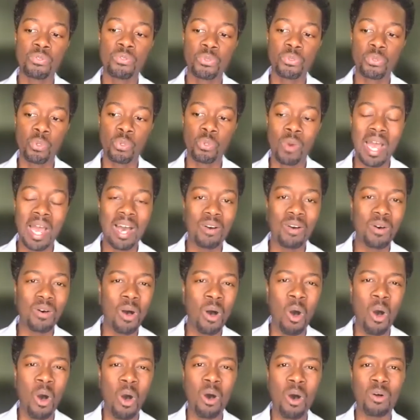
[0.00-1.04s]
throughout
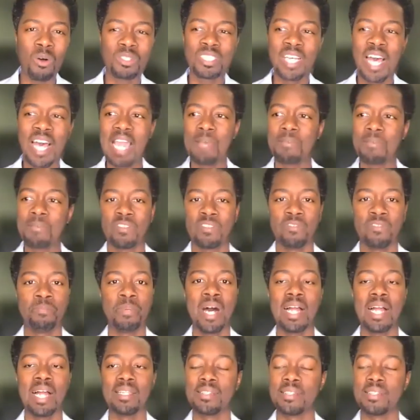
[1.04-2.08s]
all types of
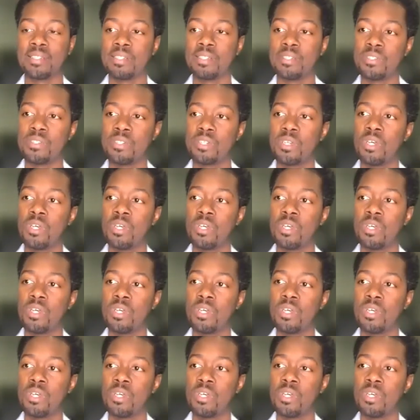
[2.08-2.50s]
policies.